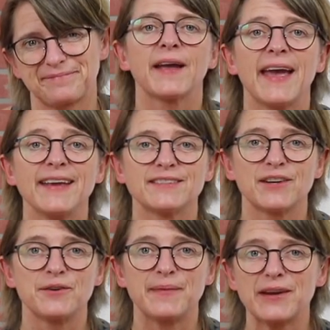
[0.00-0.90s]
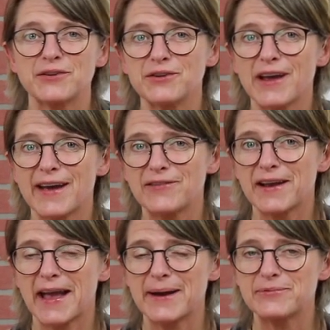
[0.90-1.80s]
Okay, so make sure you have
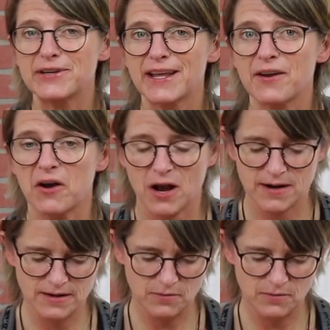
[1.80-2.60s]
your captioning on.